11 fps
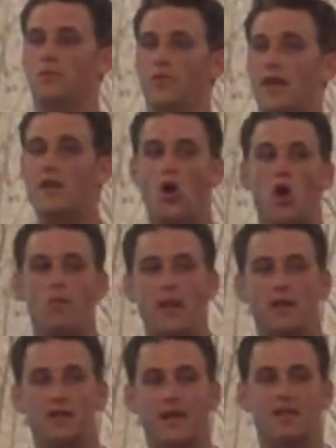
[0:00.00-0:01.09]
They aren't
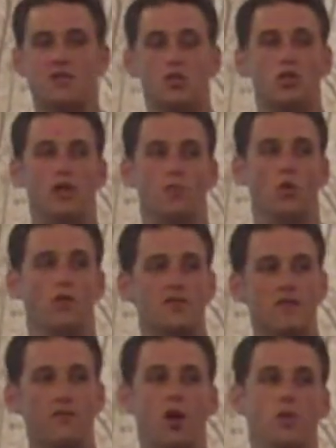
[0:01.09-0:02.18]
making that decision anymore. The
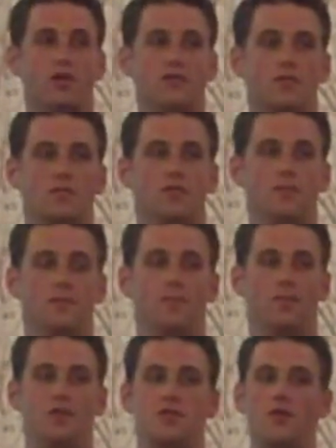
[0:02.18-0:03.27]
CFO is.
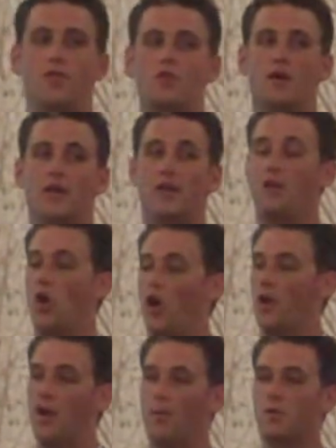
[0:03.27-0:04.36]
And the CFO is making it
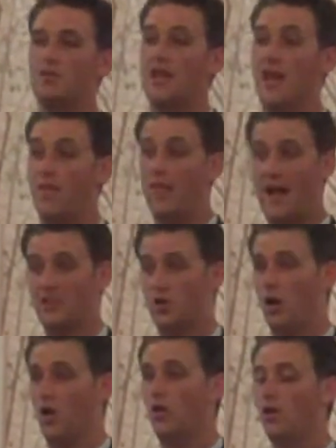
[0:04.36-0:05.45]
on numbers, and that's
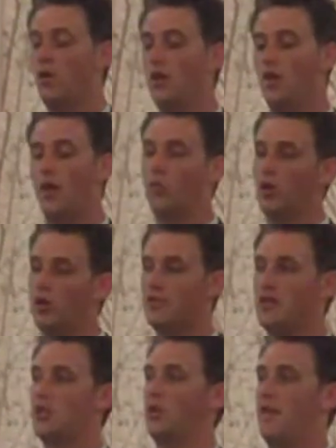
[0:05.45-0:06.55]
all. And we're going to
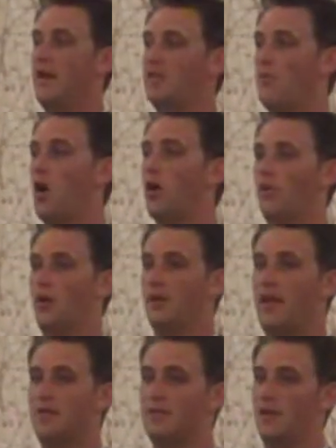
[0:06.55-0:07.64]
touch on that tomorrow in our
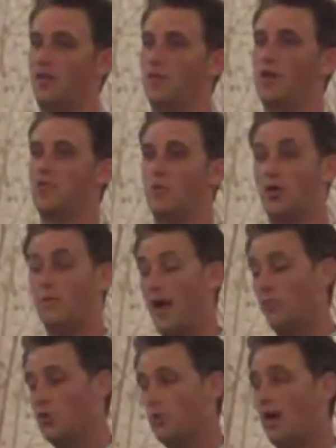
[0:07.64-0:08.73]
case study. If you guys want to come by,
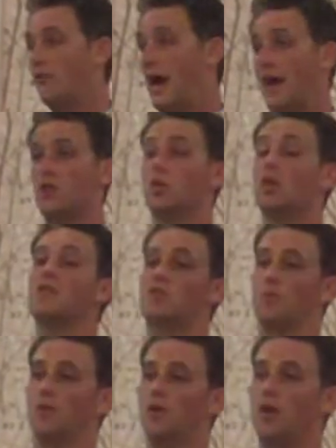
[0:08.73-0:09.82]
we do have an actual
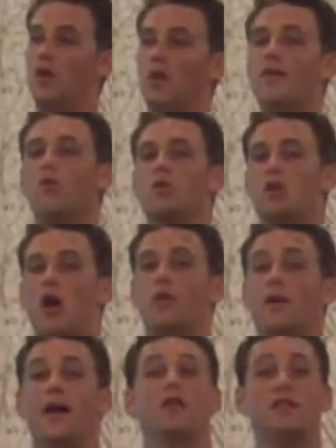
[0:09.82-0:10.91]
customer that will talk
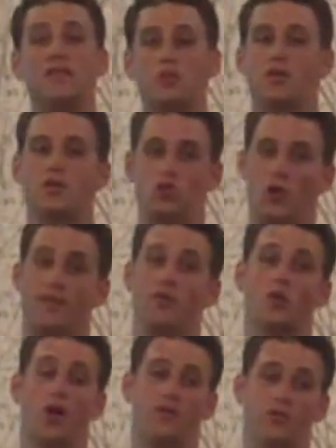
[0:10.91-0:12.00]
about how legal is driving
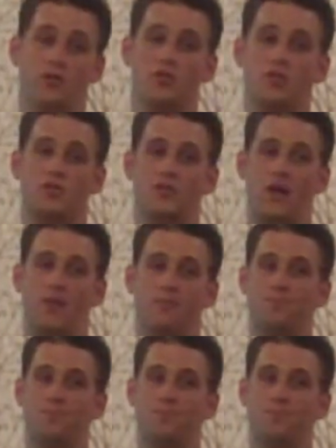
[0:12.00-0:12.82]
a lot of their decisions now.